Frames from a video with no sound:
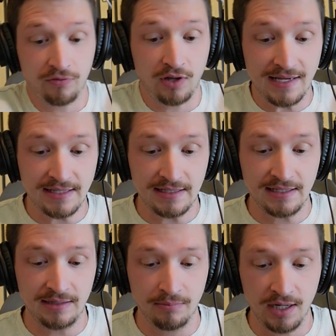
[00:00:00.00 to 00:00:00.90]
over the last
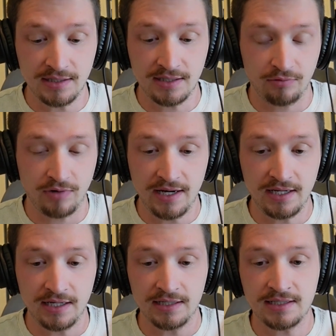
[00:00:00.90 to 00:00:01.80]
18 months at
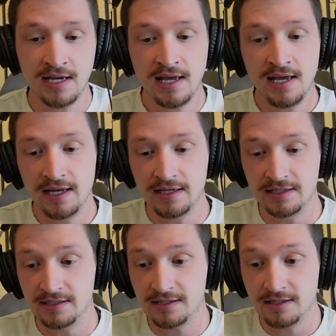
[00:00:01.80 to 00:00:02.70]
rankings,
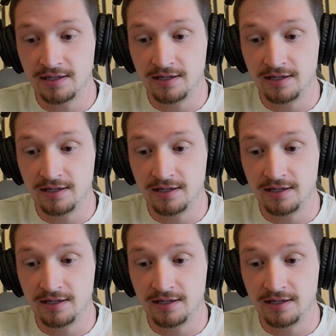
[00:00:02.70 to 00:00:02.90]
is